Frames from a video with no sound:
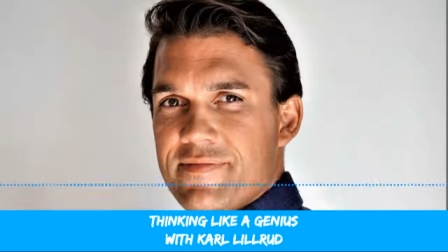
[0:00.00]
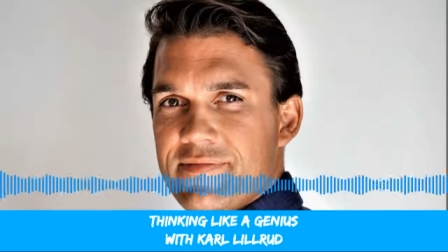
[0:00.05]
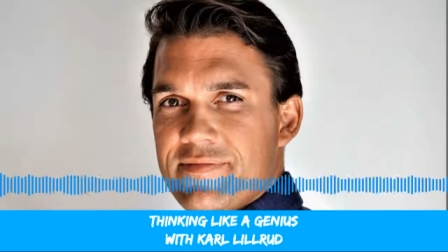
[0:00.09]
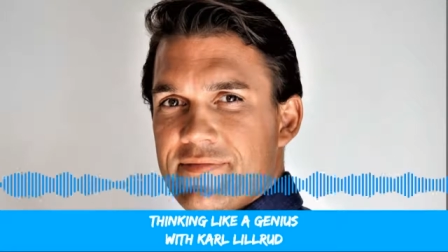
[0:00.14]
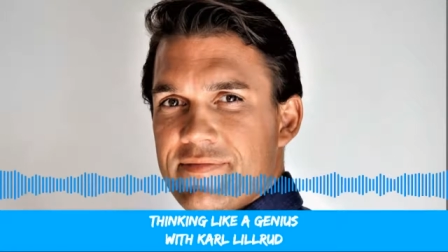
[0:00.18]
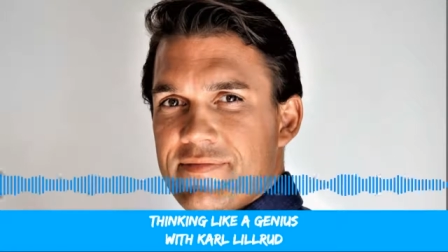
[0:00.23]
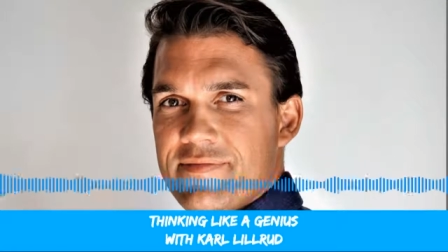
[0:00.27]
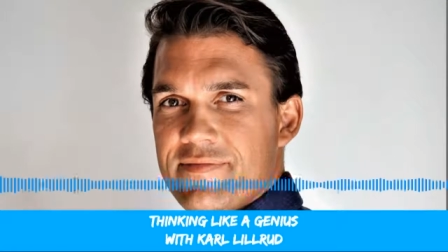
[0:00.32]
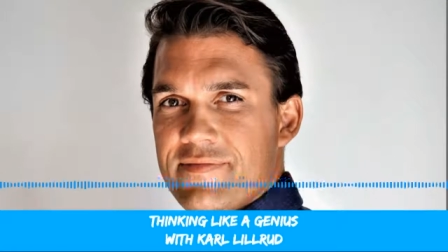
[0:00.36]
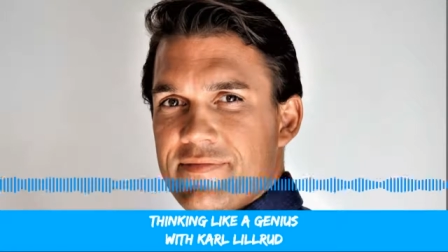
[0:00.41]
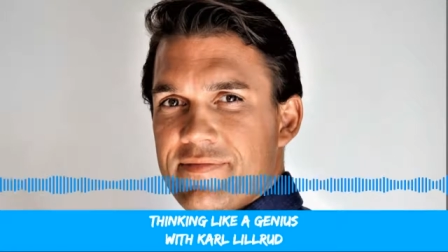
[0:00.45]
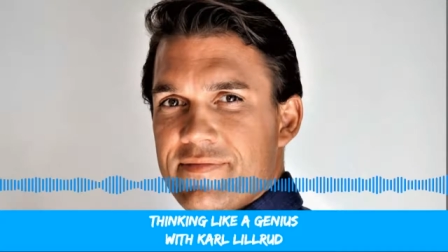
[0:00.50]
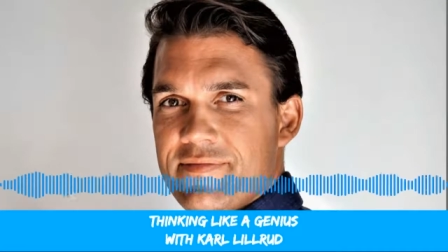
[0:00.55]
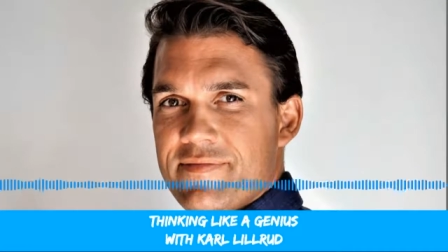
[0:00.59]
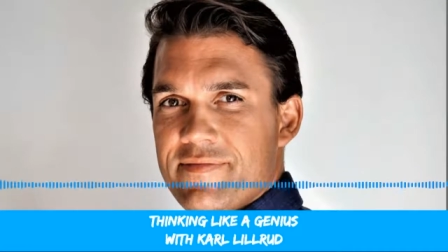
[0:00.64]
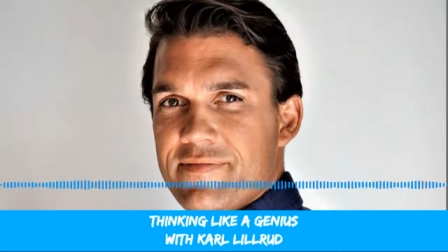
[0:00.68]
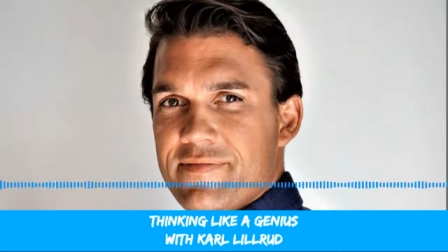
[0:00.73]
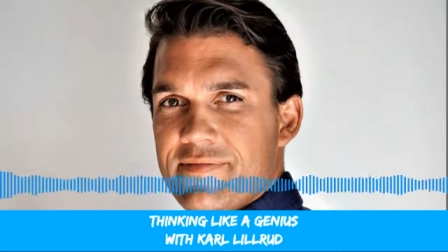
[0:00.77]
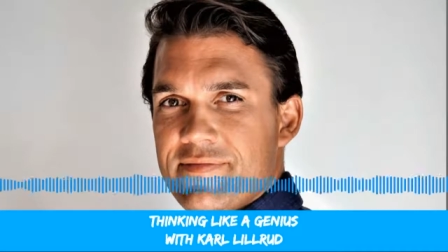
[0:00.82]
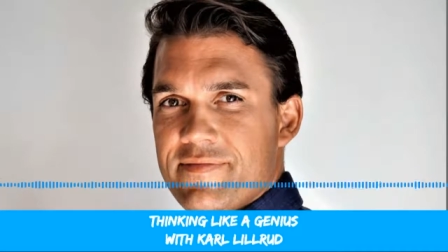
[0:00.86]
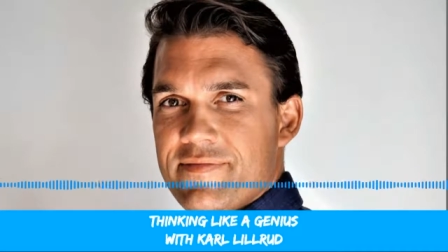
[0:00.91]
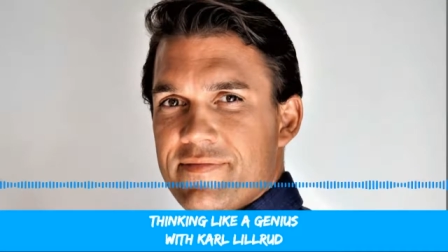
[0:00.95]
you mentioned
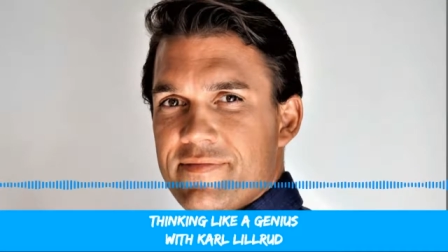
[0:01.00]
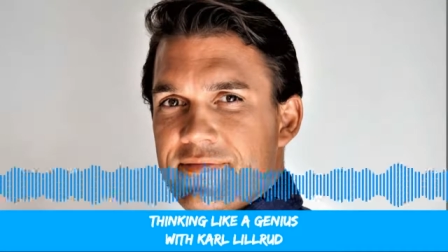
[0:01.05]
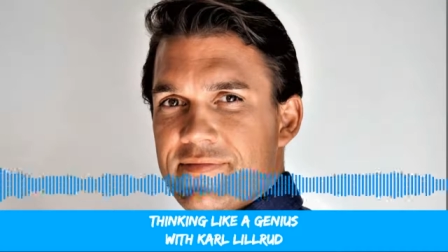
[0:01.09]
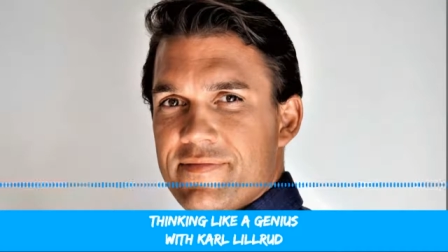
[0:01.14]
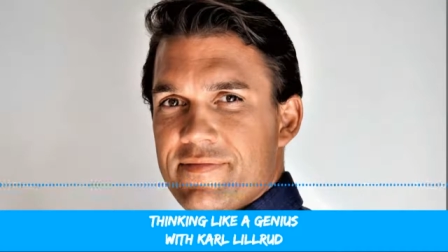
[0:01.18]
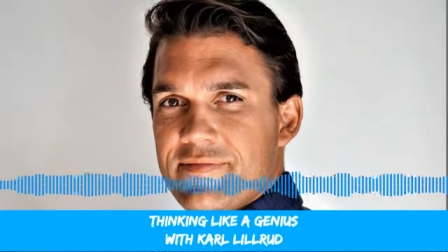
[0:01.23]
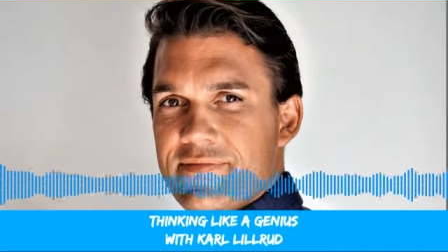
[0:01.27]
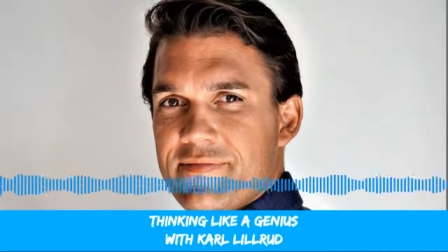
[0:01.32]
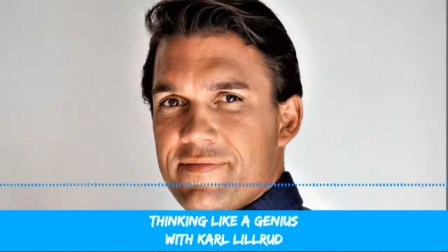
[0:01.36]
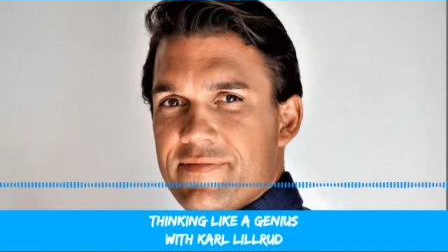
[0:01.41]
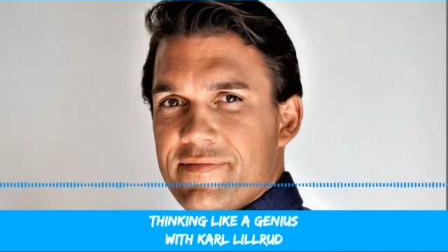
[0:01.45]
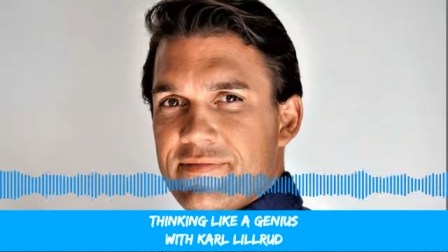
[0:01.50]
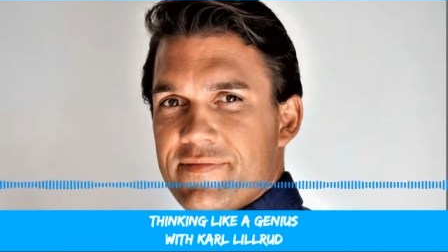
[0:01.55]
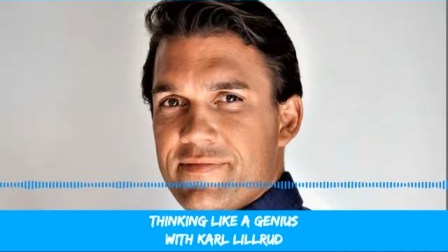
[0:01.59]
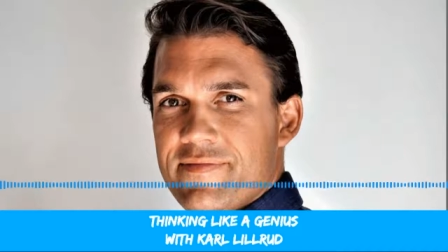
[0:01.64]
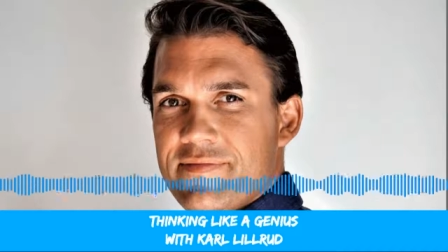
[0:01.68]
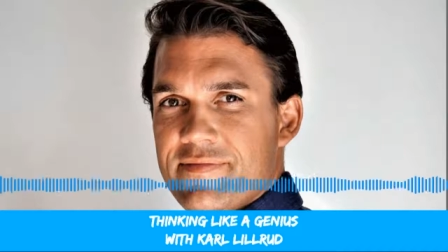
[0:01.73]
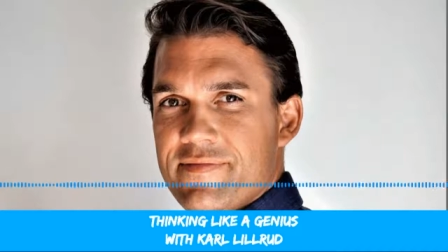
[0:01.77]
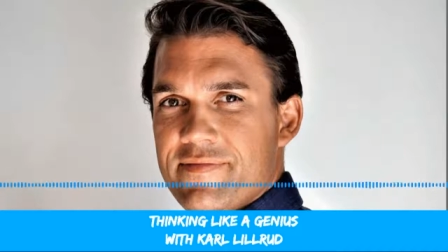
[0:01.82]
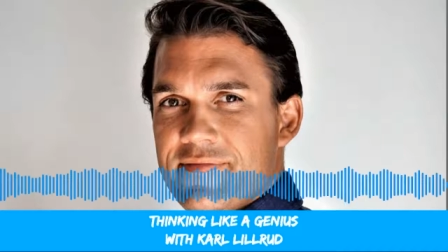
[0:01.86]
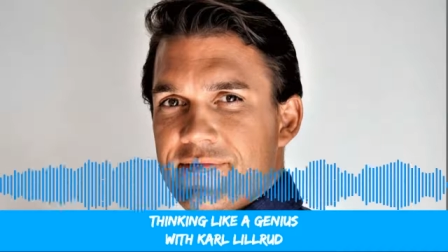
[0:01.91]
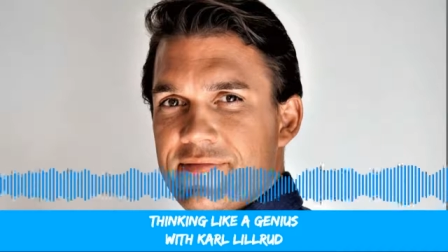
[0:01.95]
as, as halfway to
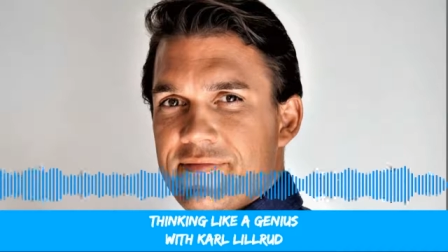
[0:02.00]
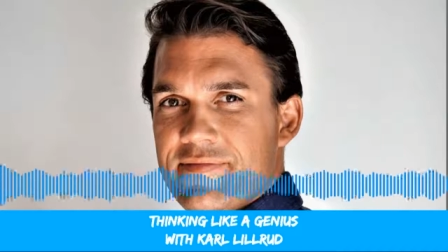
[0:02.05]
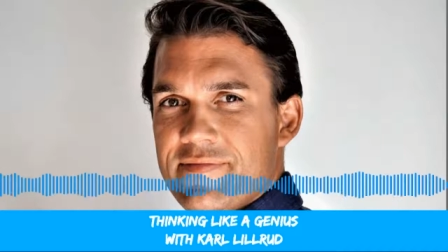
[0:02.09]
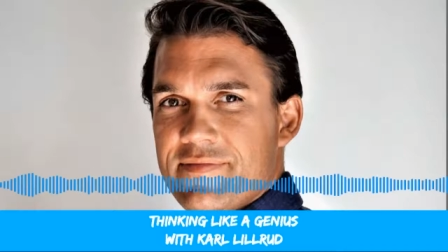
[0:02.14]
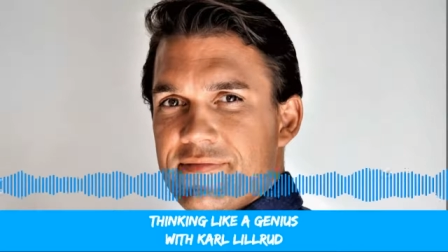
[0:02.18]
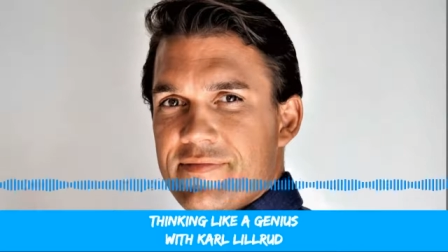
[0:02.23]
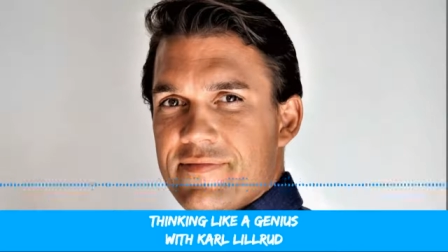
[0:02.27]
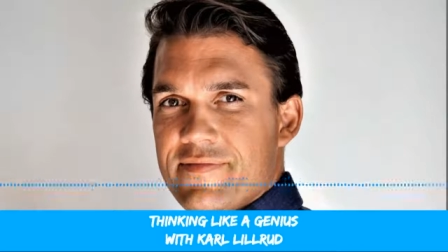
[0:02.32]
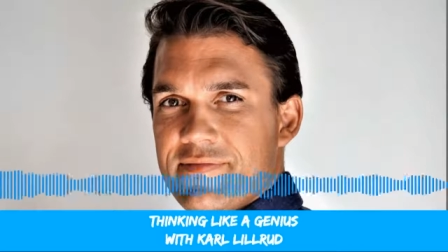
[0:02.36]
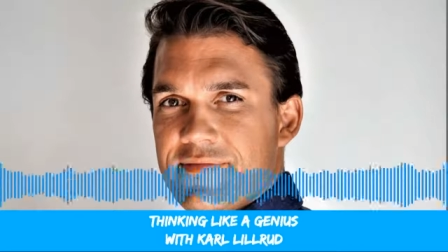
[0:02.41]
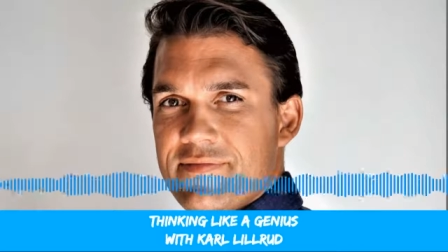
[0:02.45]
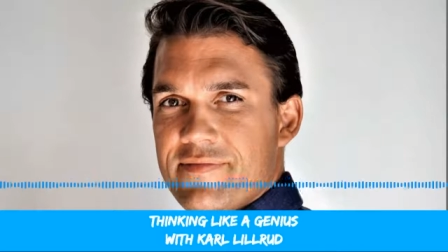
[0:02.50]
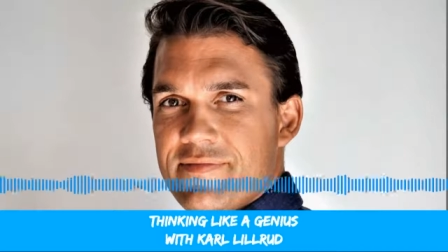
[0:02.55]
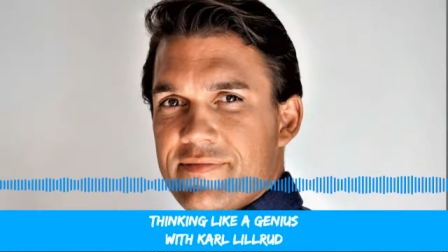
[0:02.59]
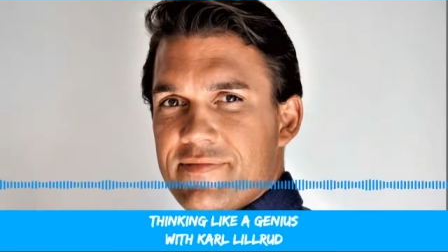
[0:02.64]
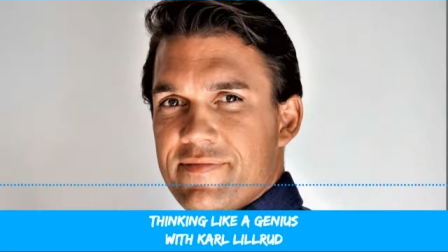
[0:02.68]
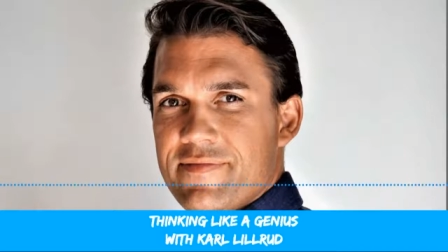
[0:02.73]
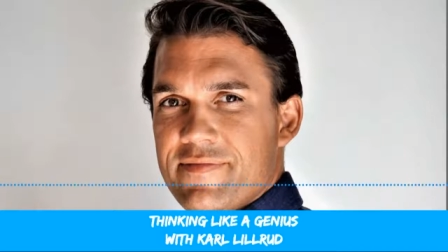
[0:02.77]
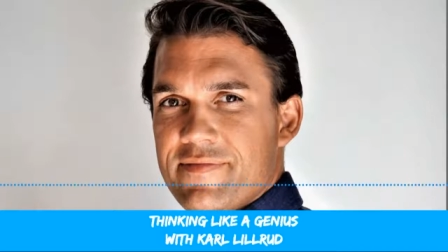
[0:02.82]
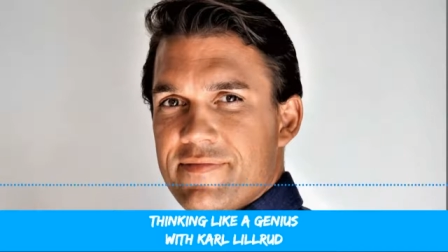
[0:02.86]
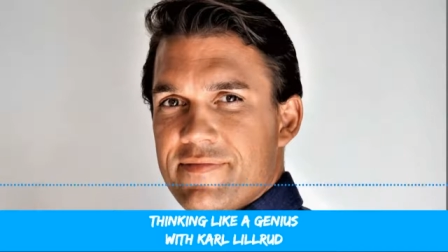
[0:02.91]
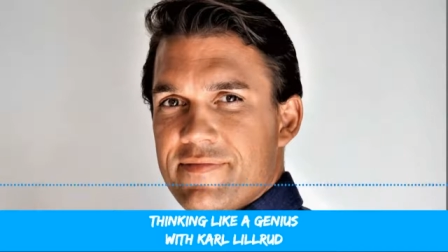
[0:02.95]
actually solving the
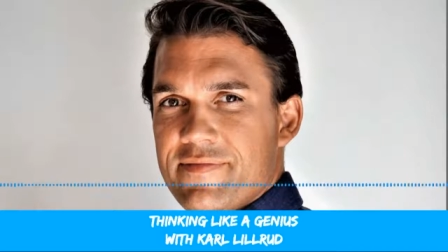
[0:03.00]
problem.